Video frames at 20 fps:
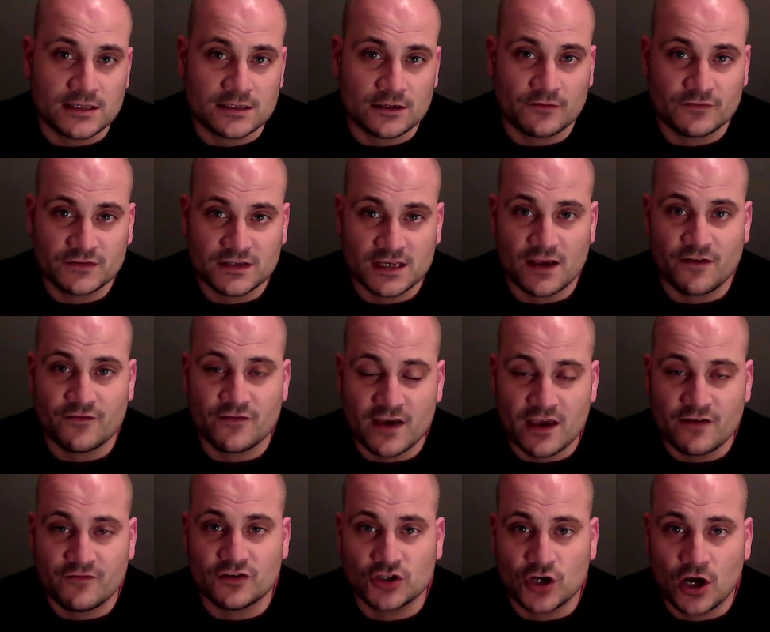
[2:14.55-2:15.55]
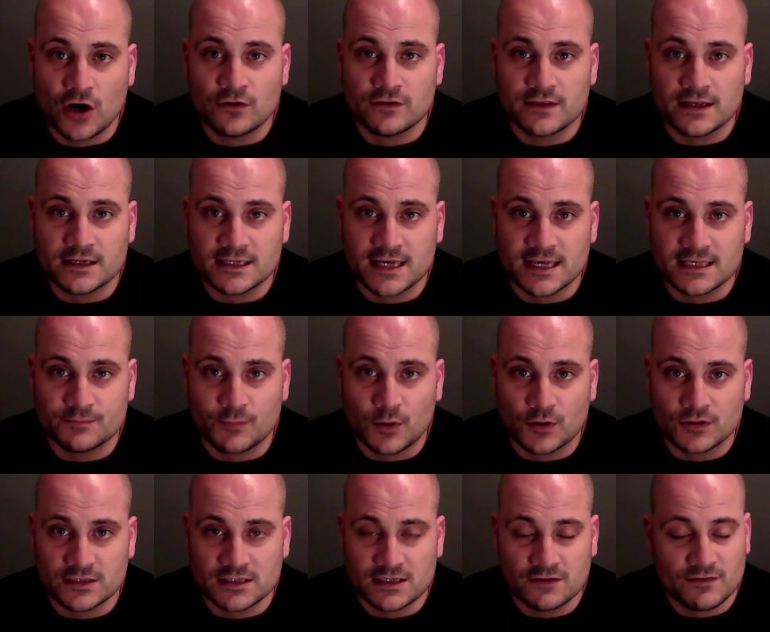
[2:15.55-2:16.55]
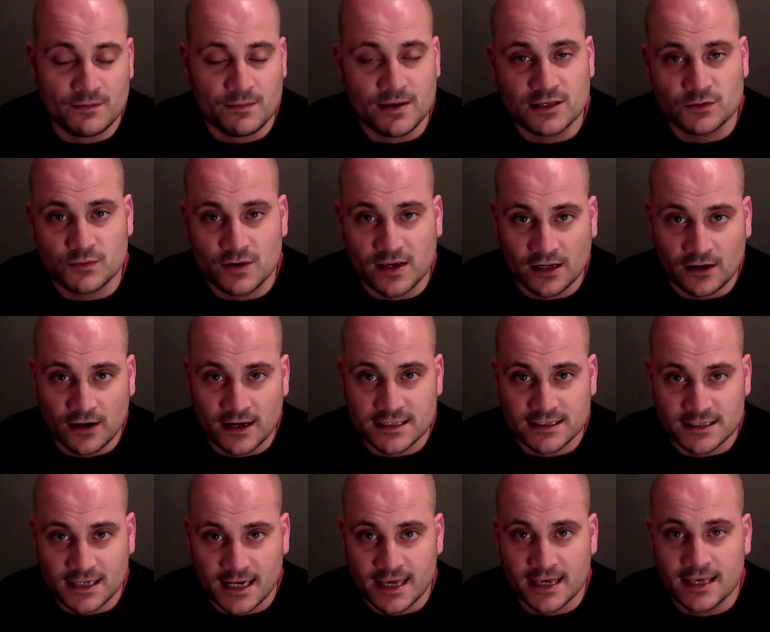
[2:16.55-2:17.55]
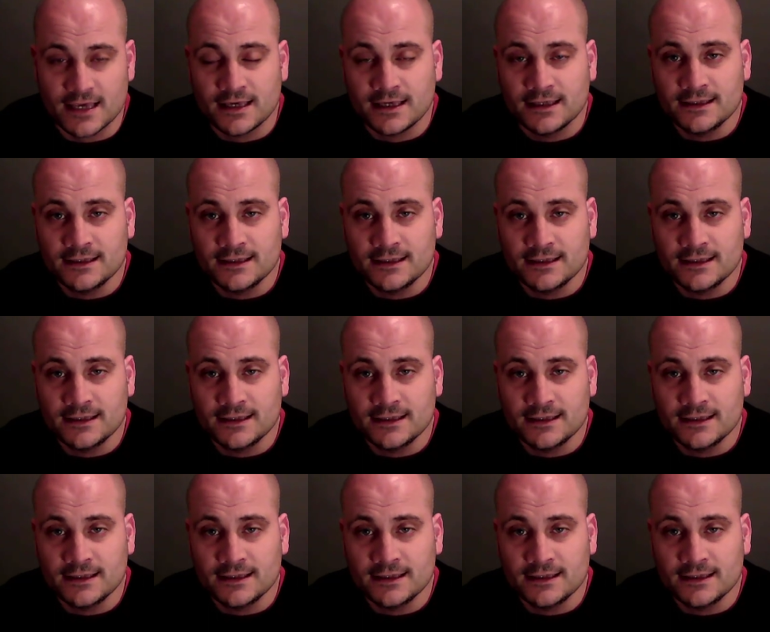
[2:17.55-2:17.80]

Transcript: And obviously, if a child then tests positive, it means we can isolate,